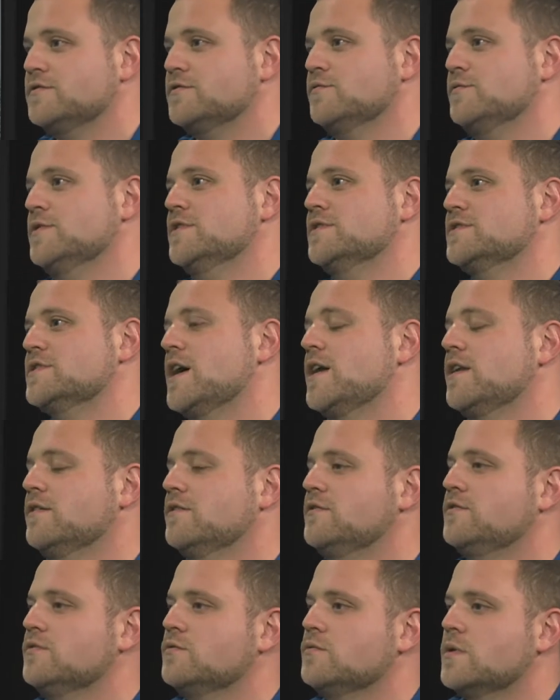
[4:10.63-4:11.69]
So we
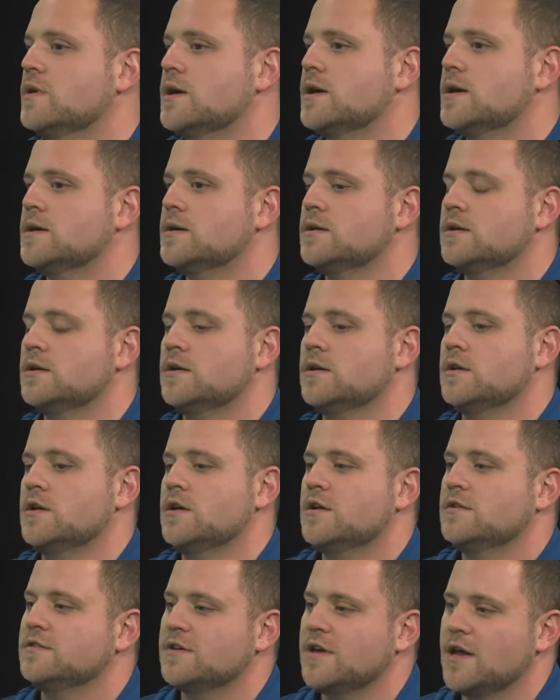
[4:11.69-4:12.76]
decided to
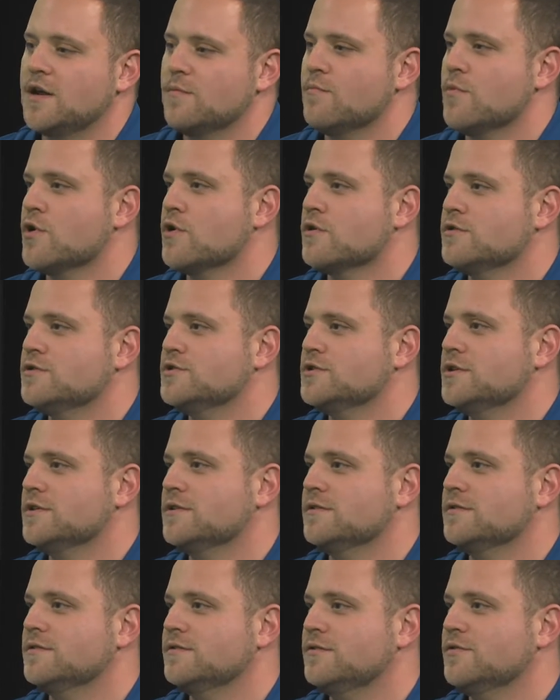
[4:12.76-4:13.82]
kind of merge
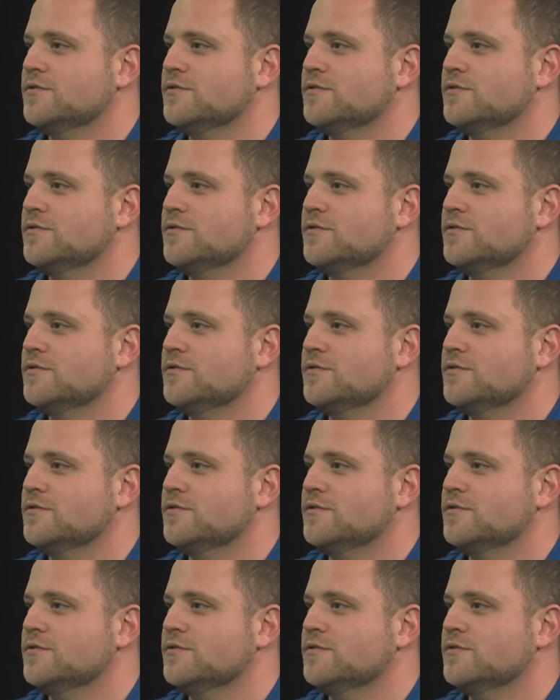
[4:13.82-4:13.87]
and